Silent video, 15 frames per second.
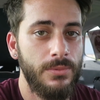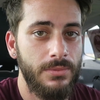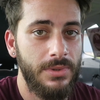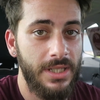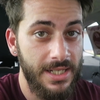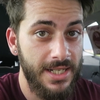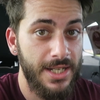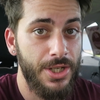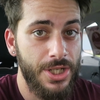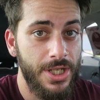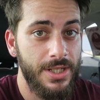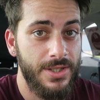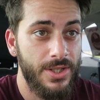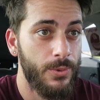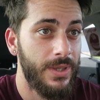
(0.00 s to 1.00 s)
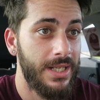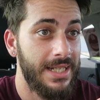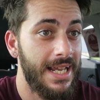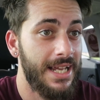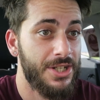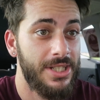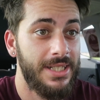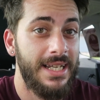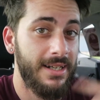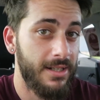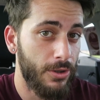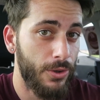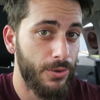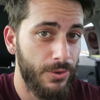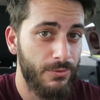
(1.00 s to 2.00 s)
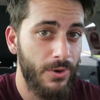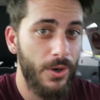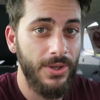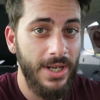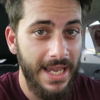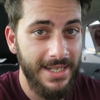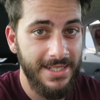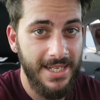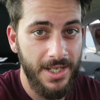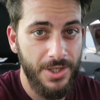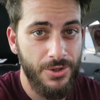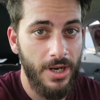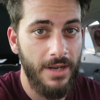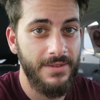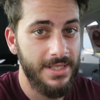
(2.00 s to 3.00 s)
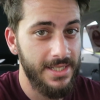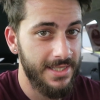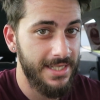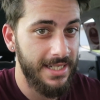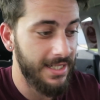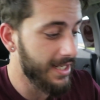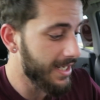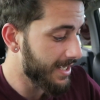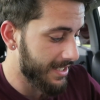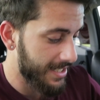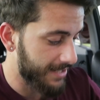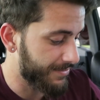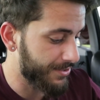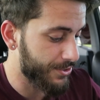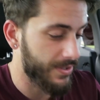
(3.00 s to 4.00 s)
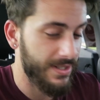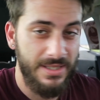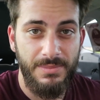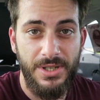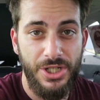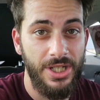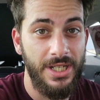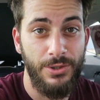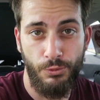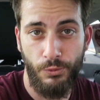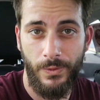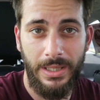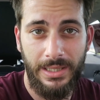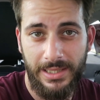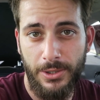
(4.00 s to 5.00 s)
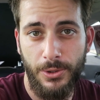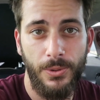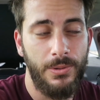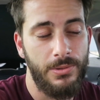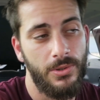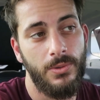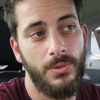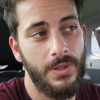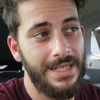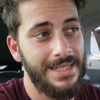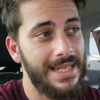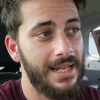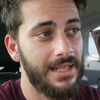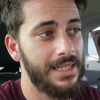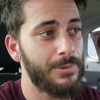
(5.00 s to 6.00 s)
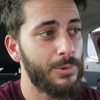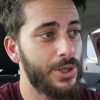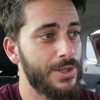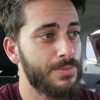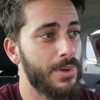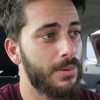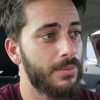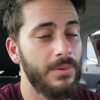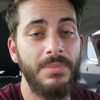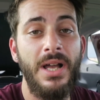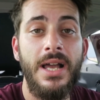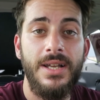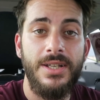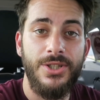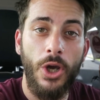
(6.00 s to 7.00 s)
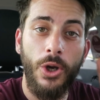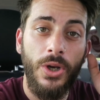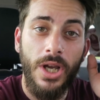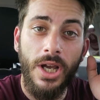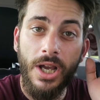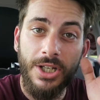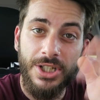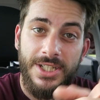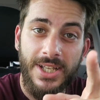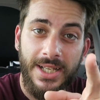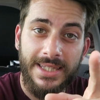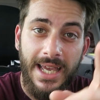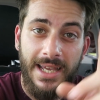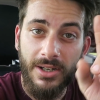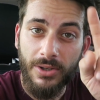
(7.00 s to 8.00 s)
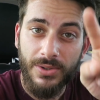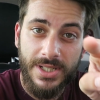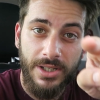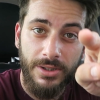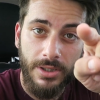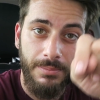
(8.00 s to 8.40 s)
condition, so we can actually get it on the road and test drive it to see if the transmission is really cooked or exactly what is the problem. So just like that, I'll see you at the